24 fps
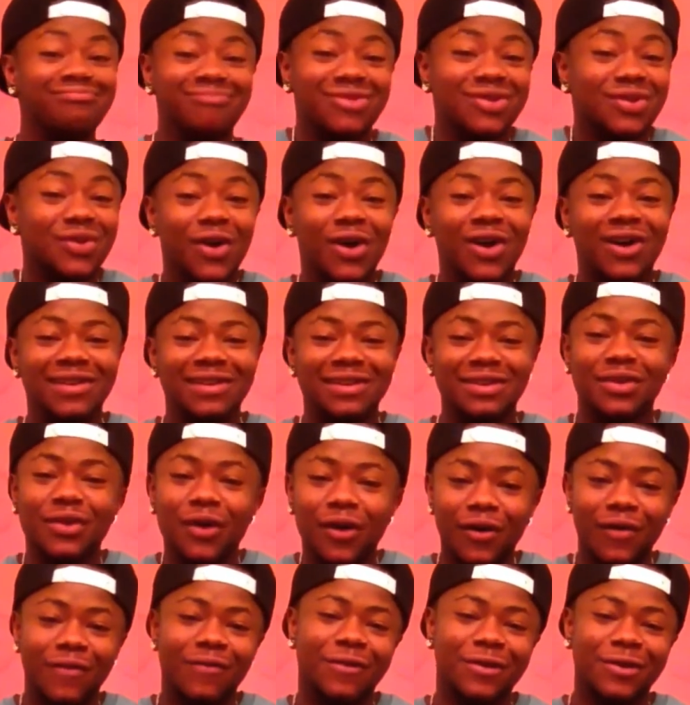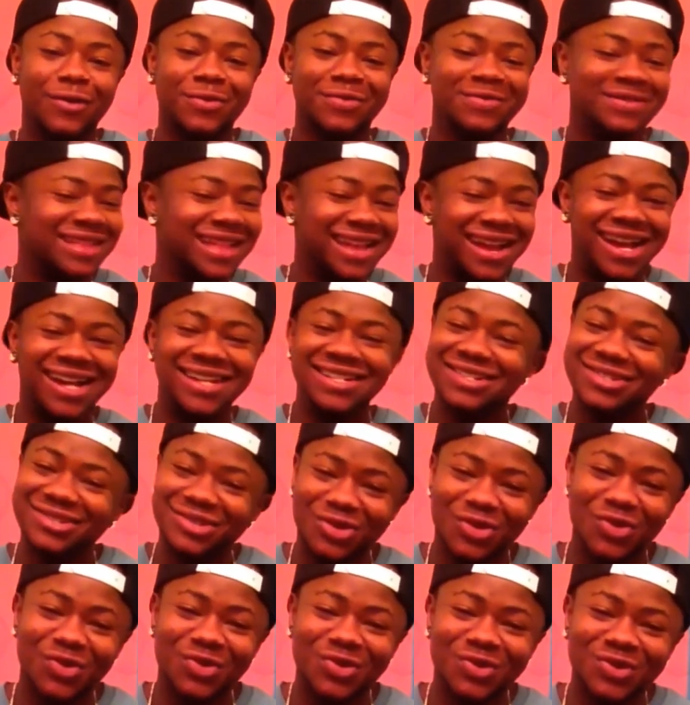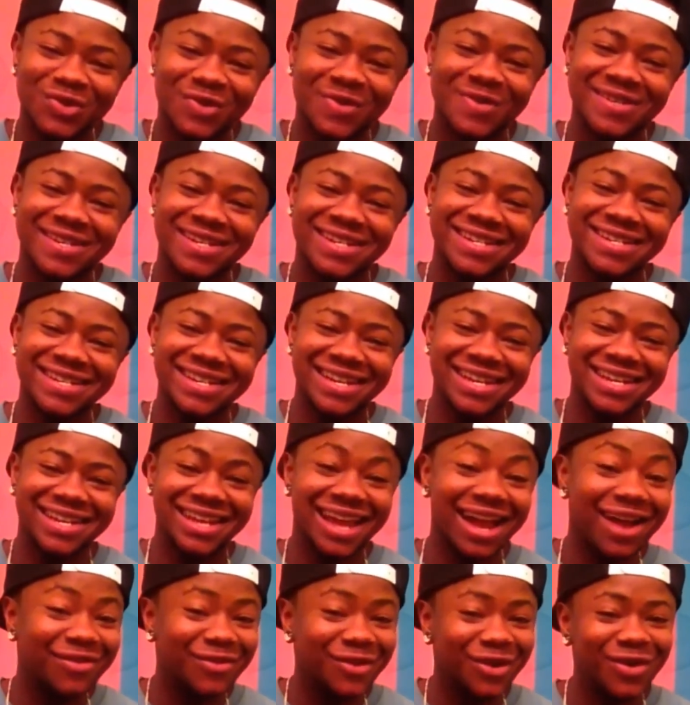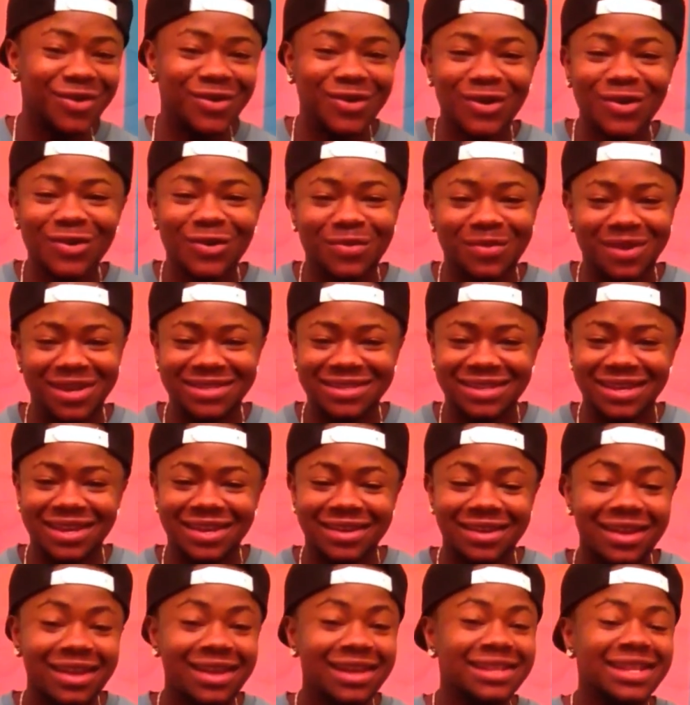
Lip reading: you can't fuck with that. No, sorry, like, I've got God on my side.